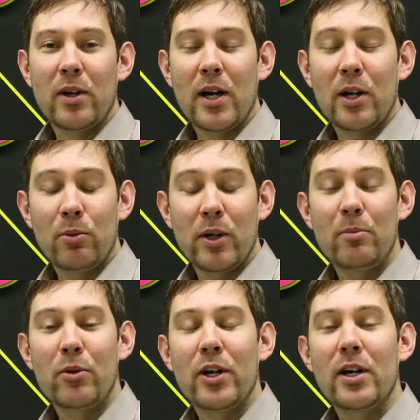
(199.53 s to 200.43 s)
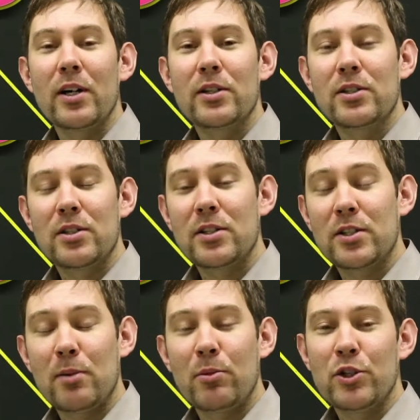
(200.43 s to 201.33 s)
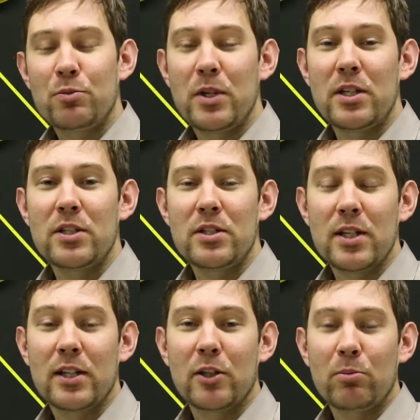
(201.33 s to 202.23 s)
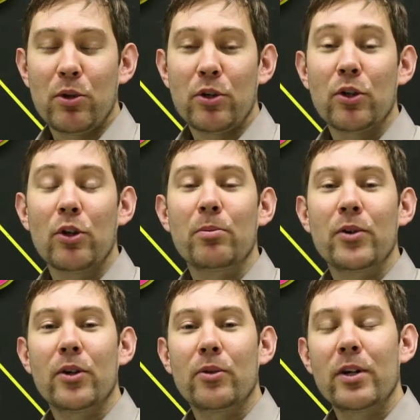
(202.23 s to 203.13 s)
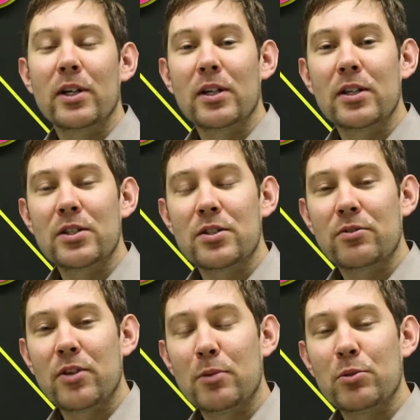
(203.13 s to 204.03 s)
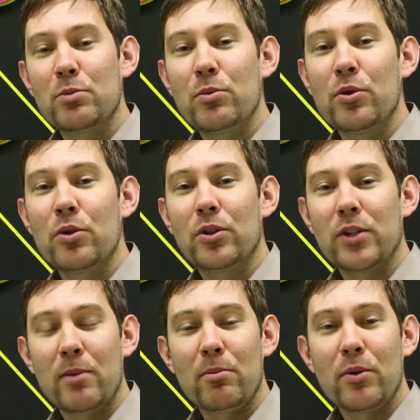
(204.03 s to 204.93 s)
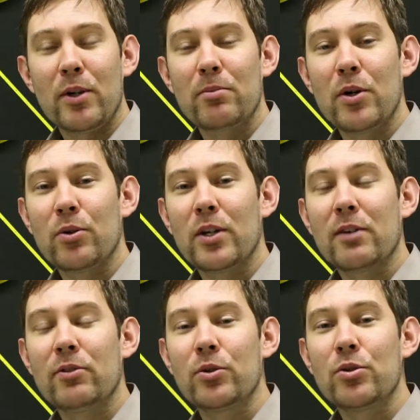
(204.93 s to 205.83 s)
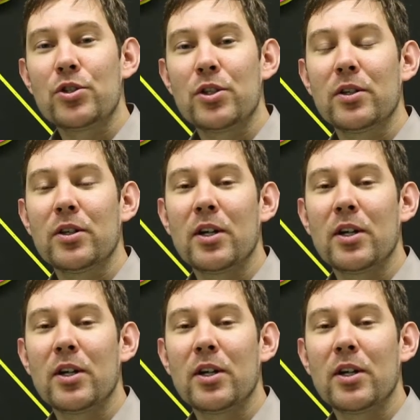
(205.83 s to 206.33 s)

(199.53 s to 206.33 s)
Equilibria and established species getting perturbed already in his famous book Tempo and Mode in Evolution.